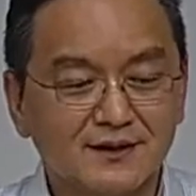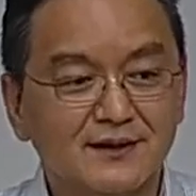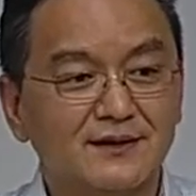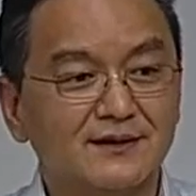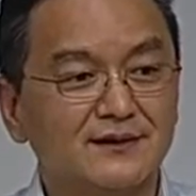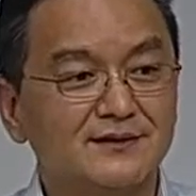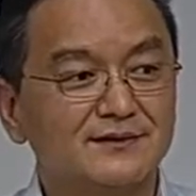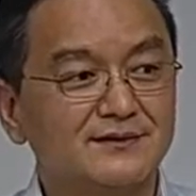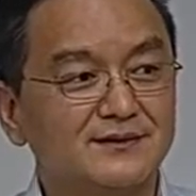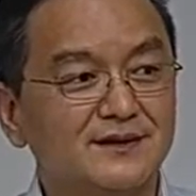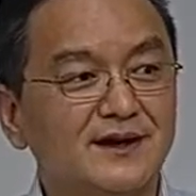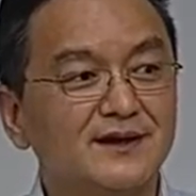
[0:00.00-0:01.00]
Uh,
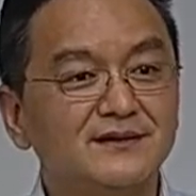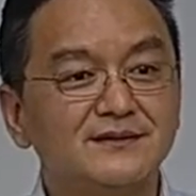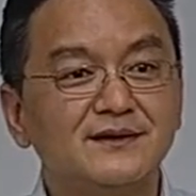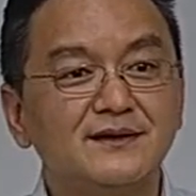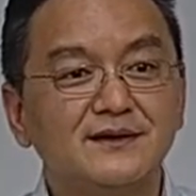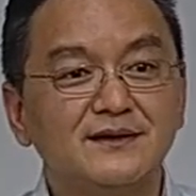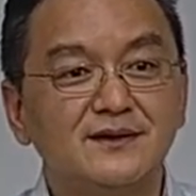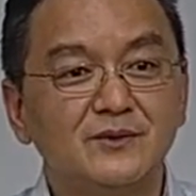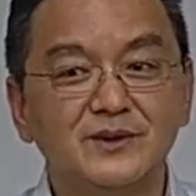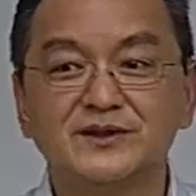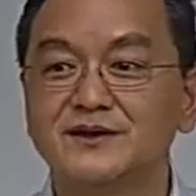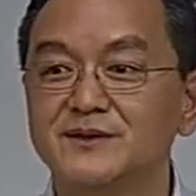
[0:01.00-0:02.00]
then
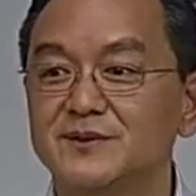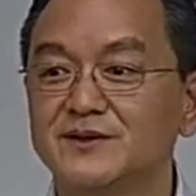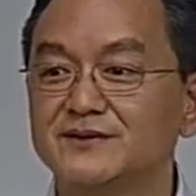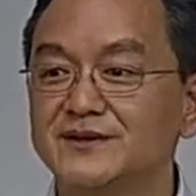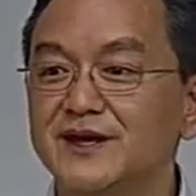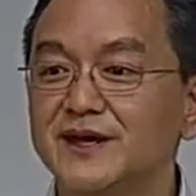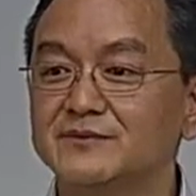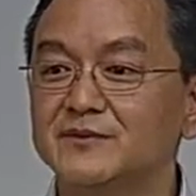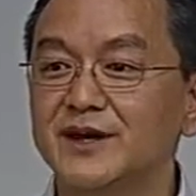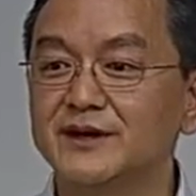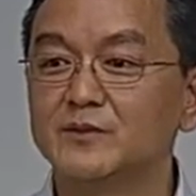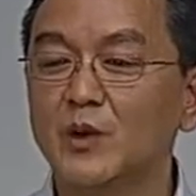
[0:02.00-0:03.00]
we think about the name,
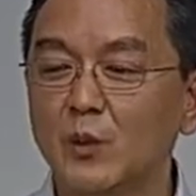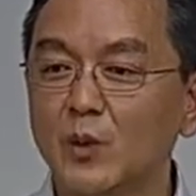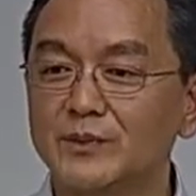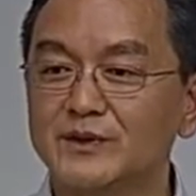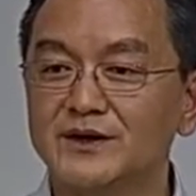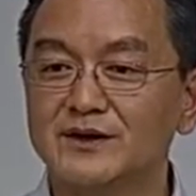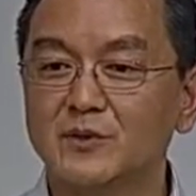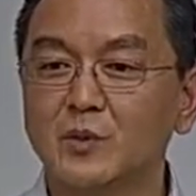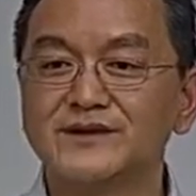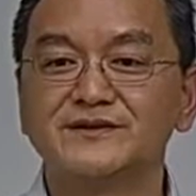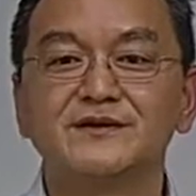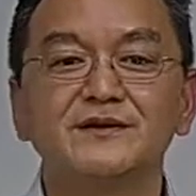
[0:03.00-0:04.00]
right? What, what the,
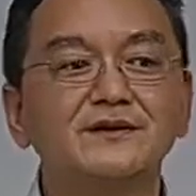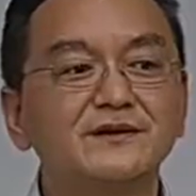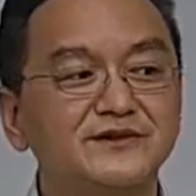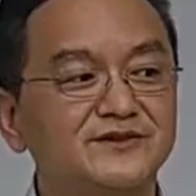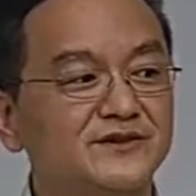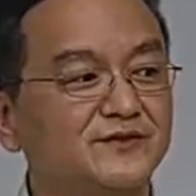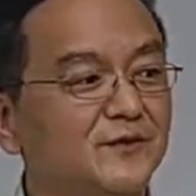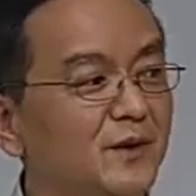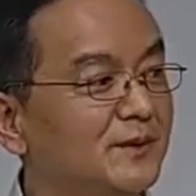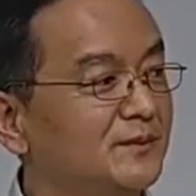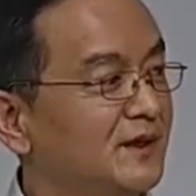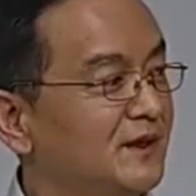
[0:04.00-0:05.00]
what's the earliest
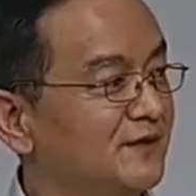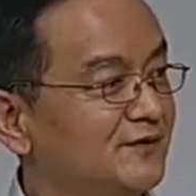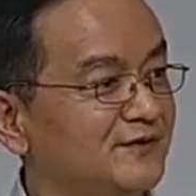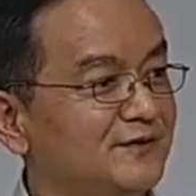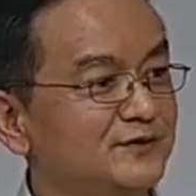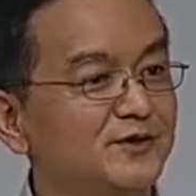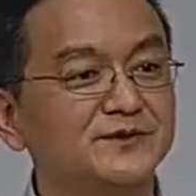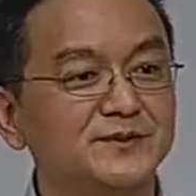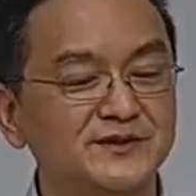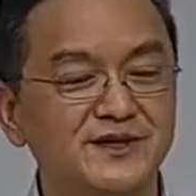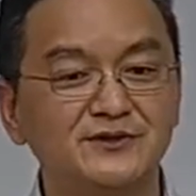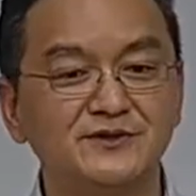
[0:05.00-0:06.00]
form of
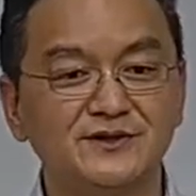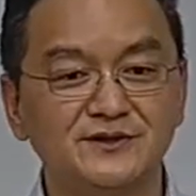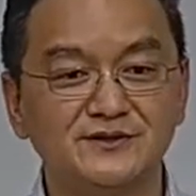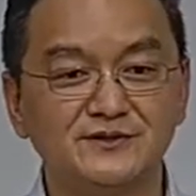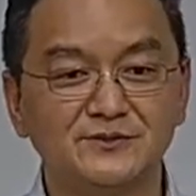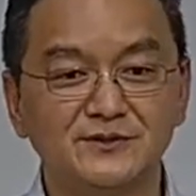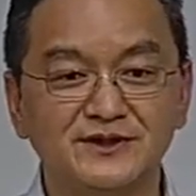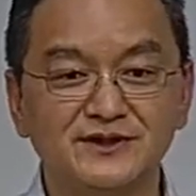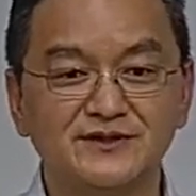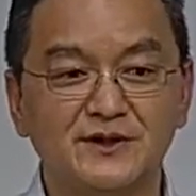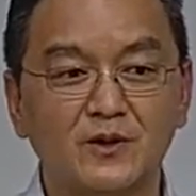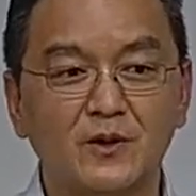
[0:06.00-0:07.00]
transportation is
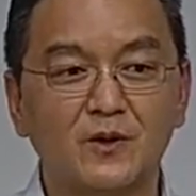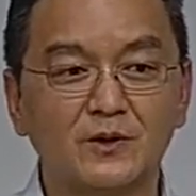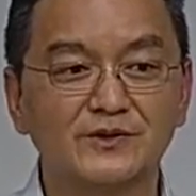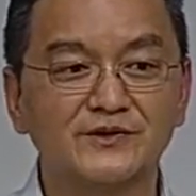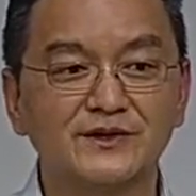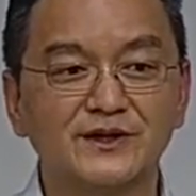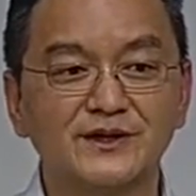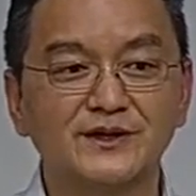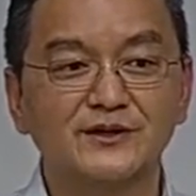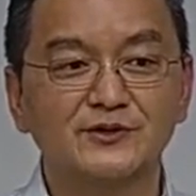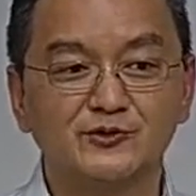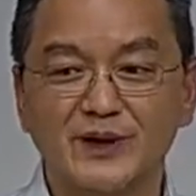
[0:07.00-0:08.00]
really the
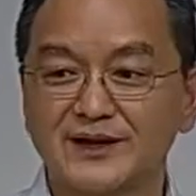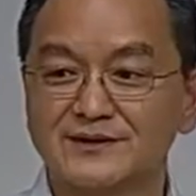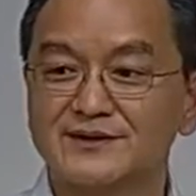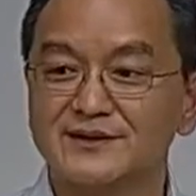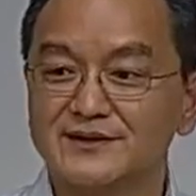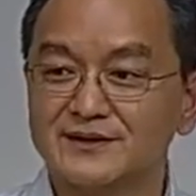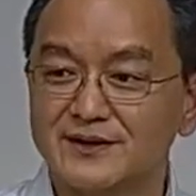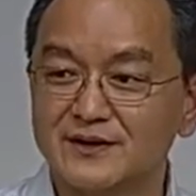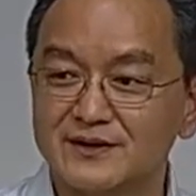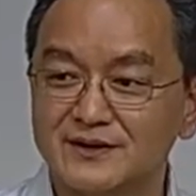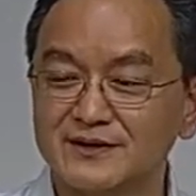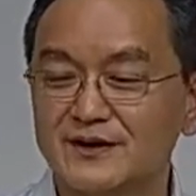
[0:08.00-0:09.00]
horse-dragged
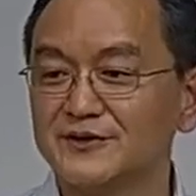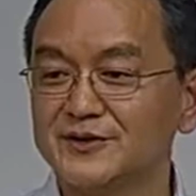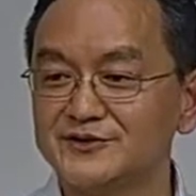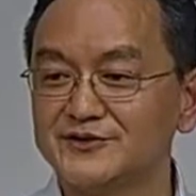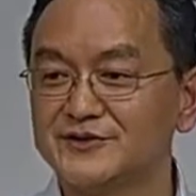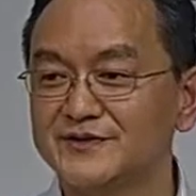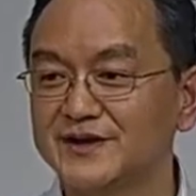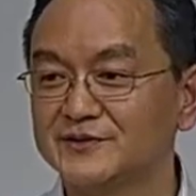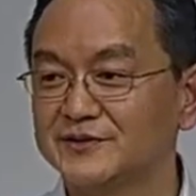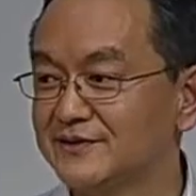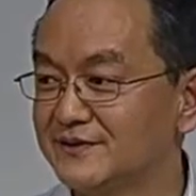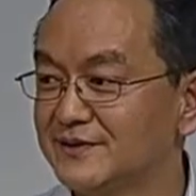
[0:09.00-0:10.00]
uh, carriage.
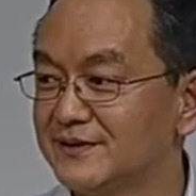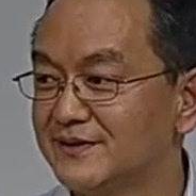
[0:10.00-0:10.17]
That's,